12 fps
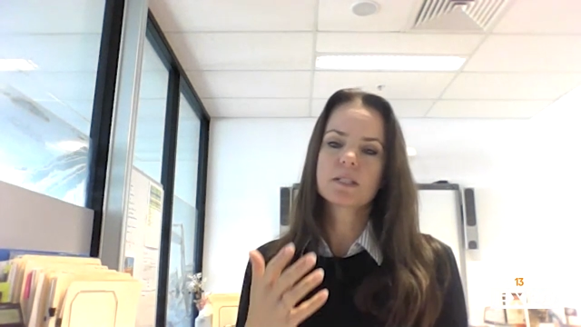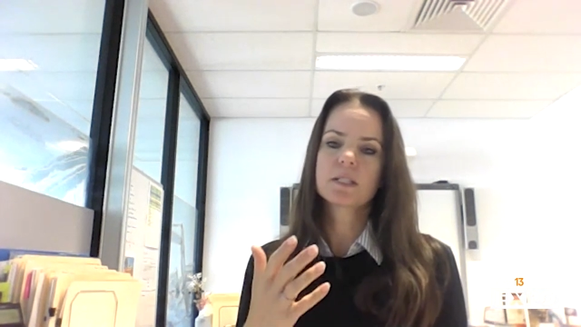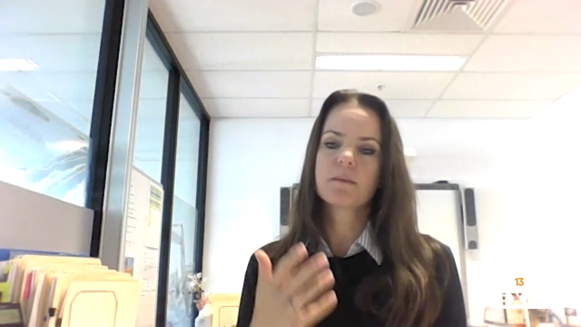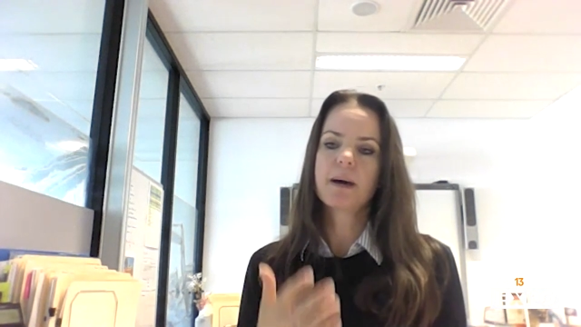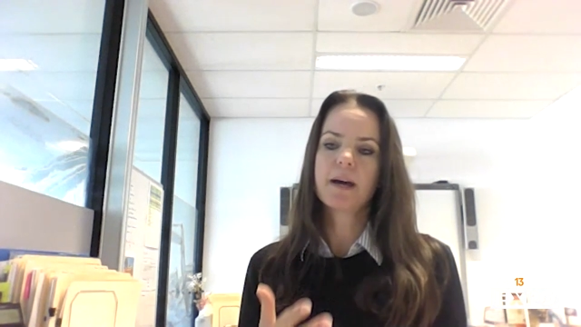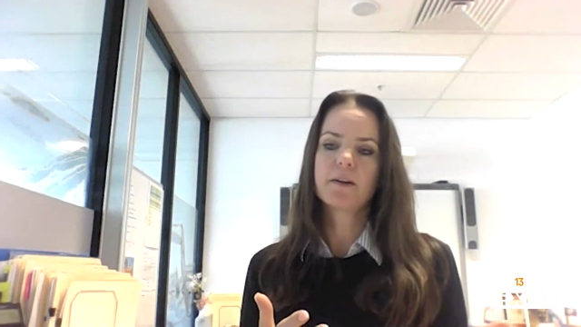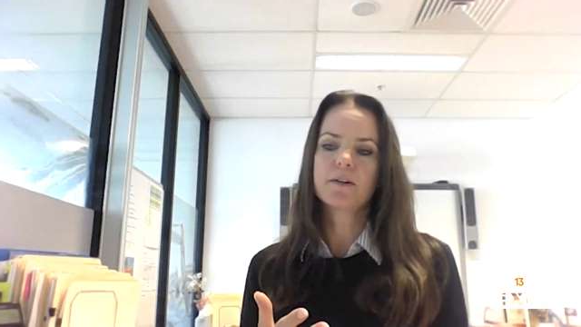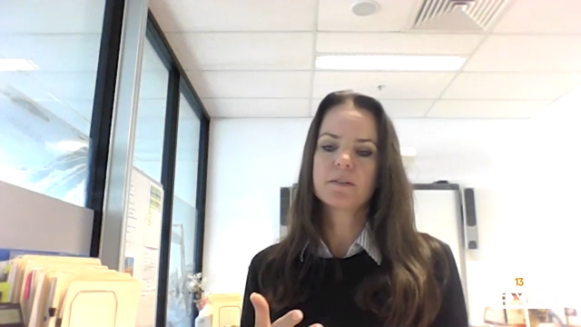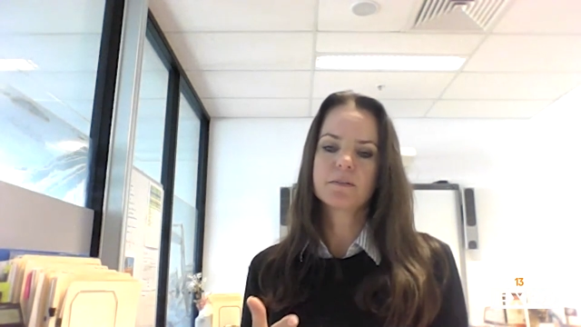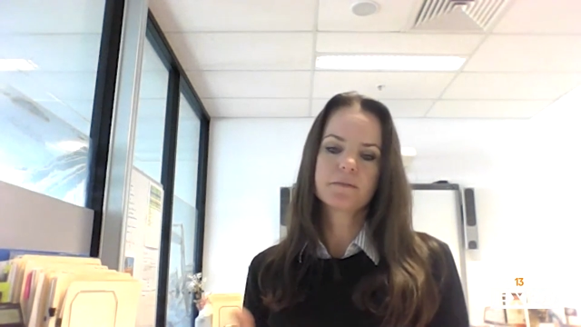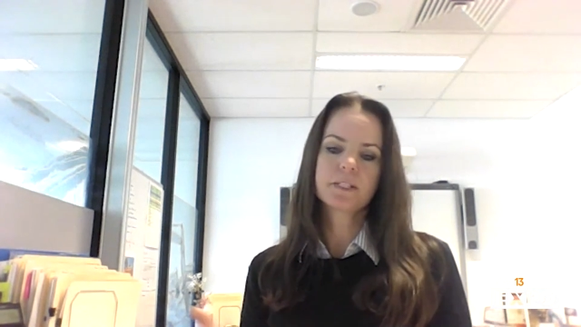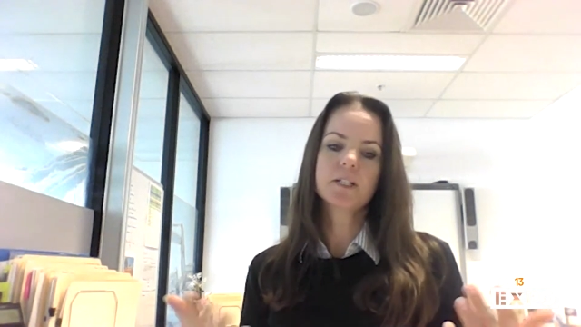just a matter
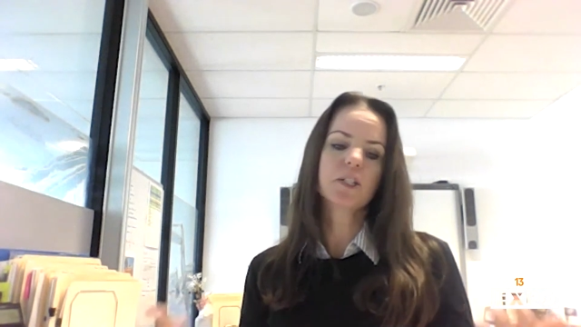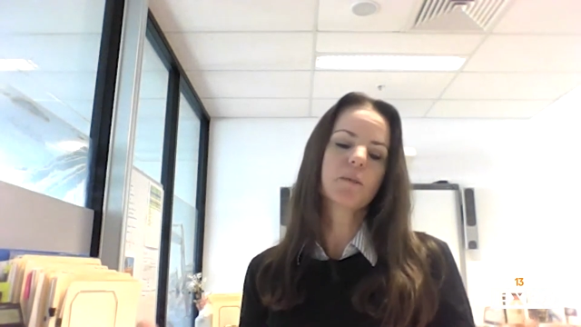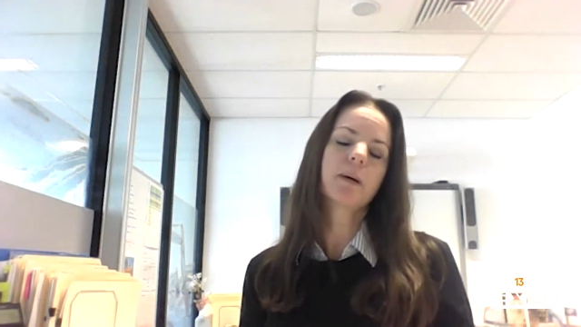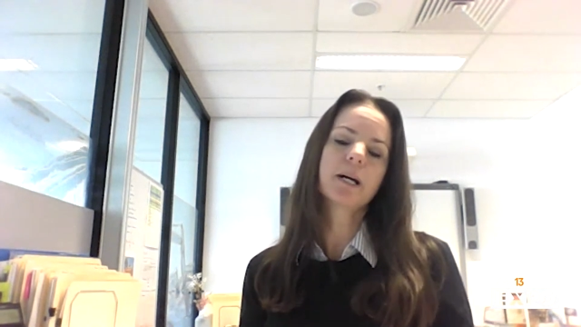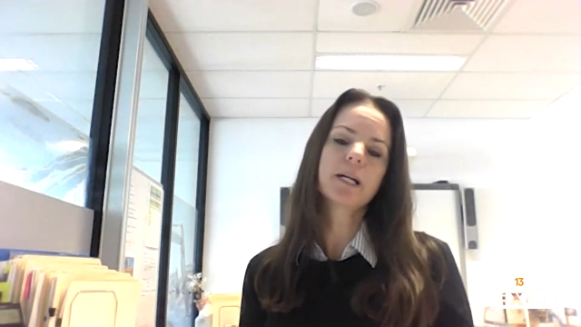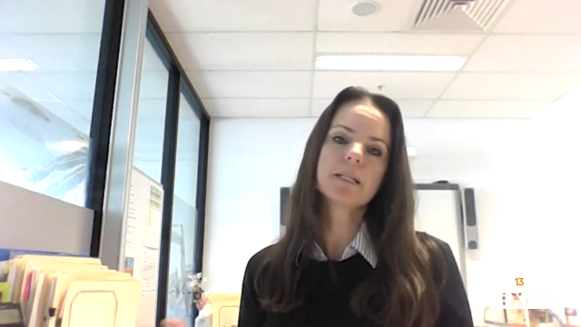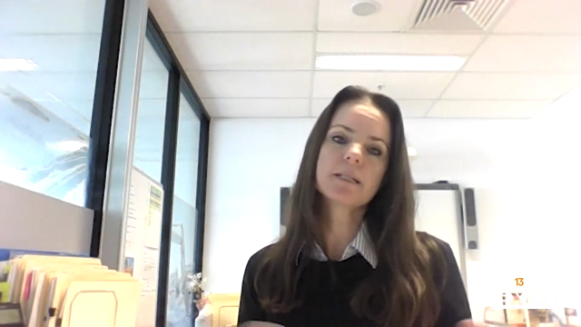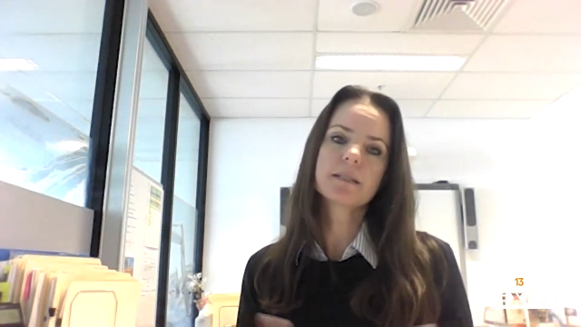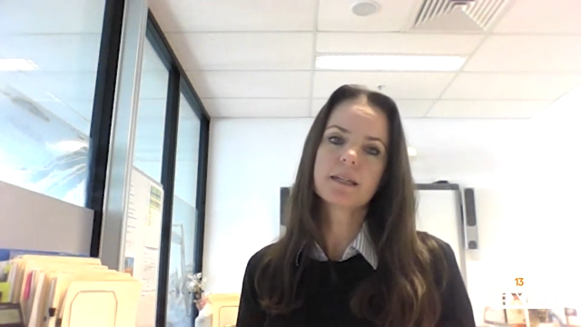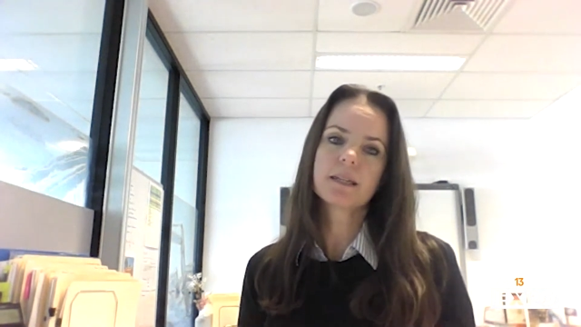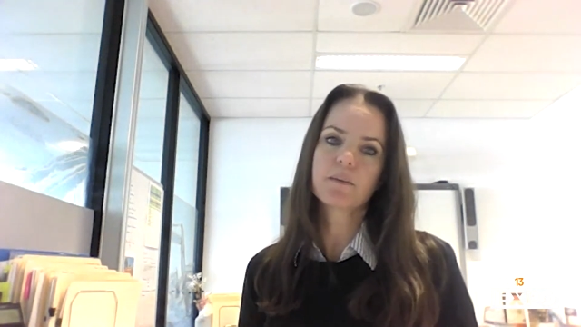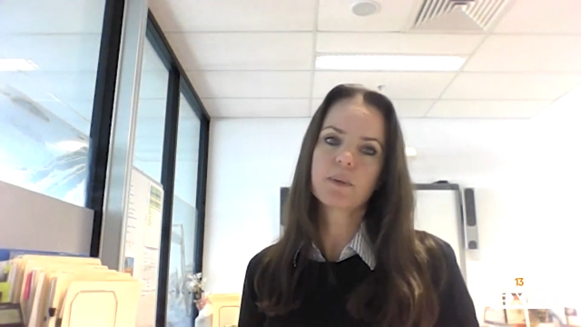of touching base,
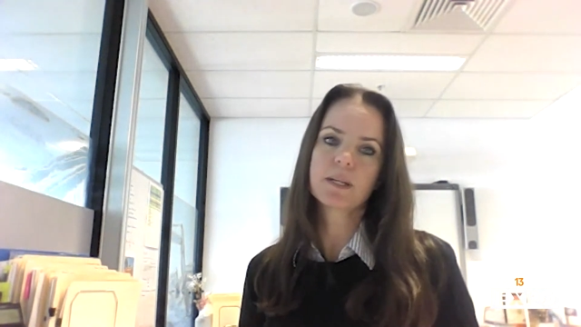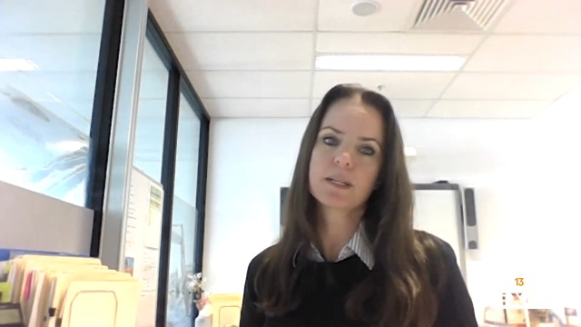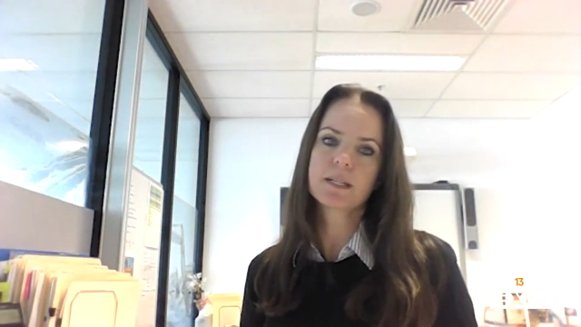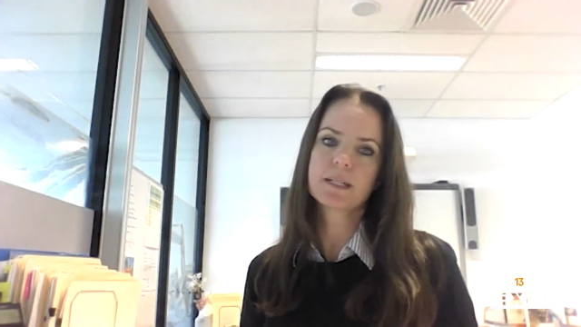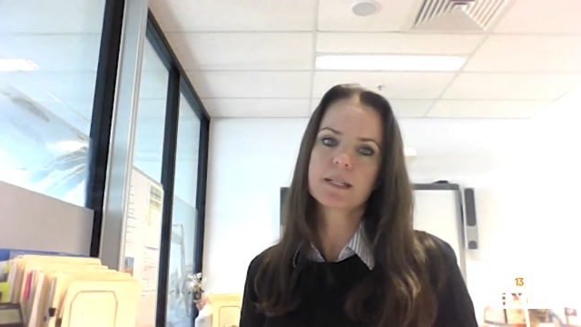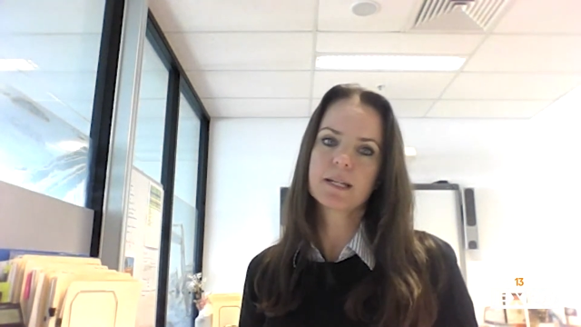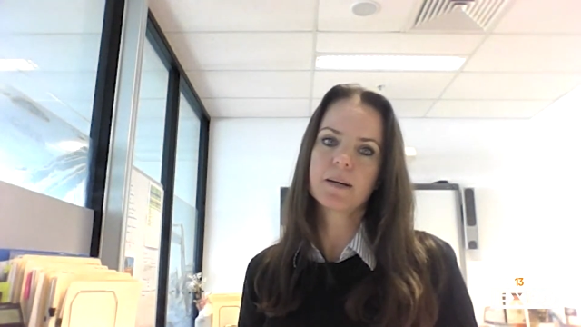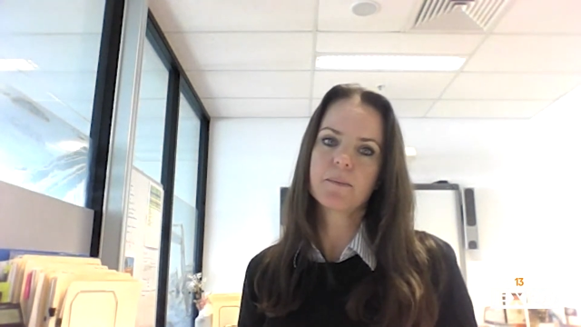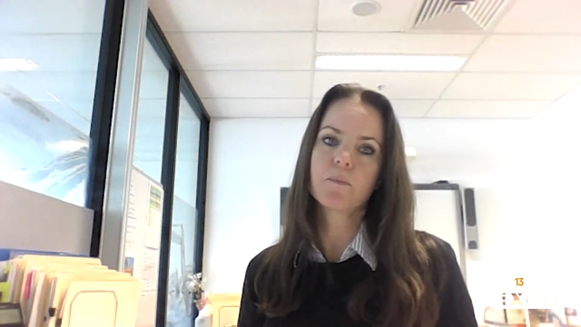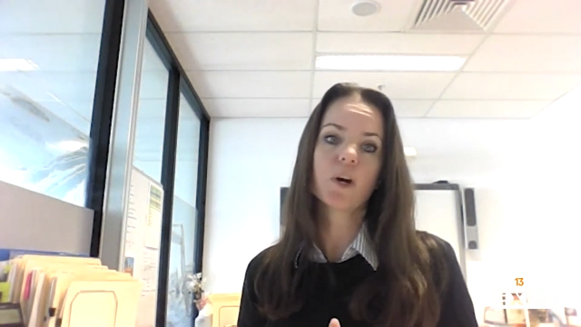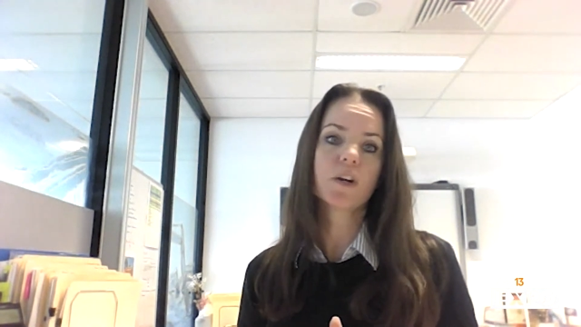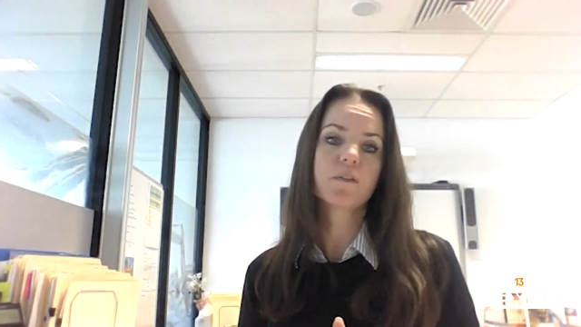and then we can
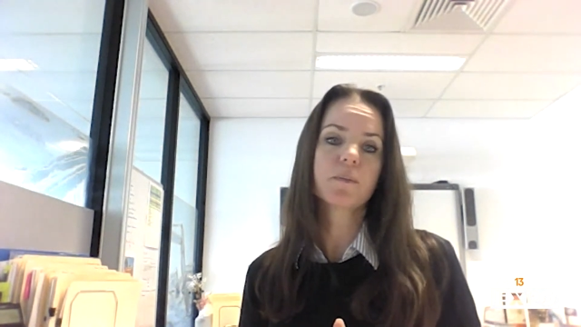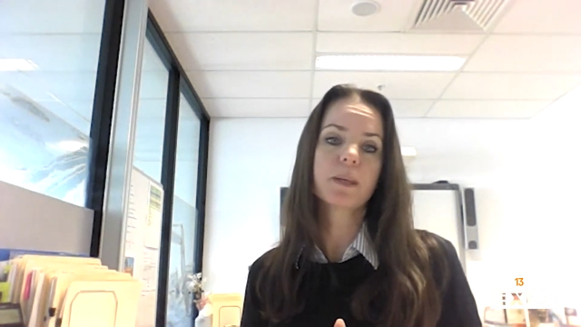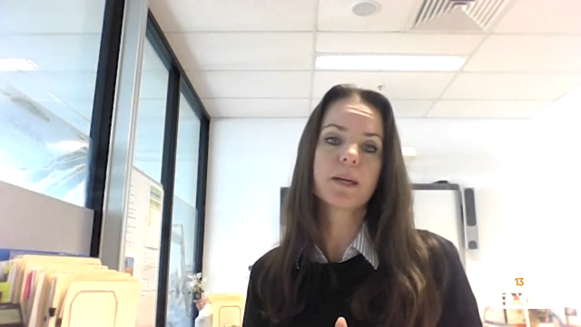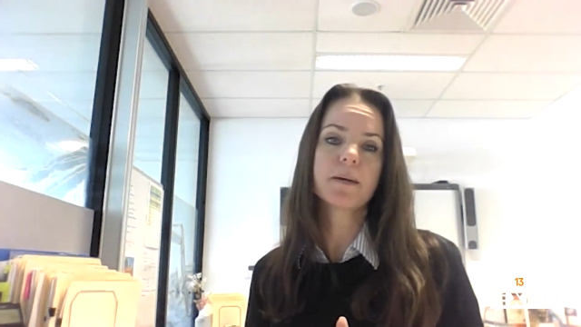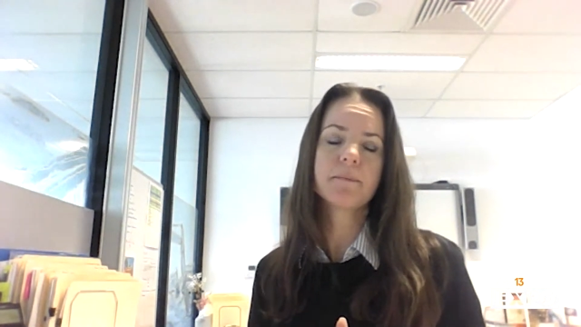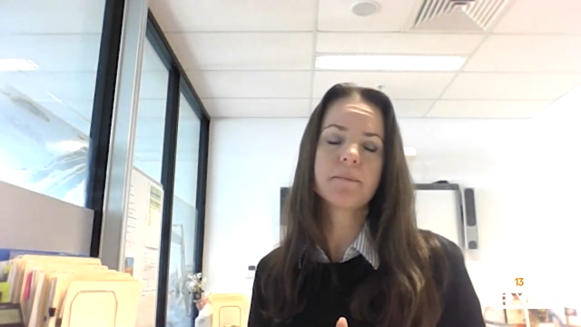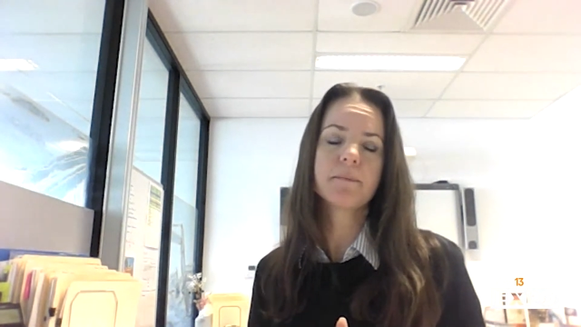work it from there.